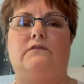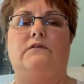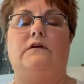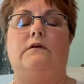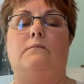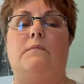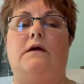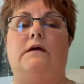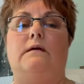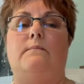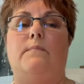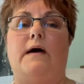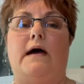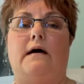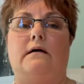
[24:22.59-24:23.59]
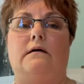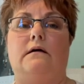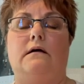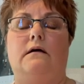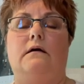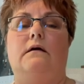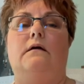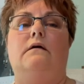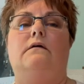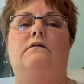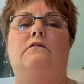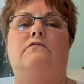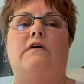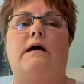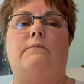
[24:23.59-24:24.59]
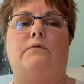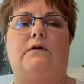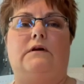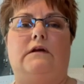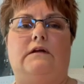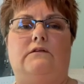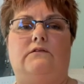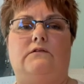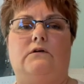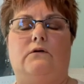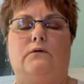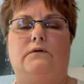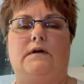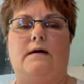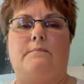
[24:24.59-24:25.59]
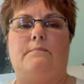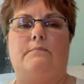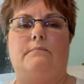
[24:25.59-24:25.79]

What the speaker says: Say you're making a bag, your fabric needs to hold up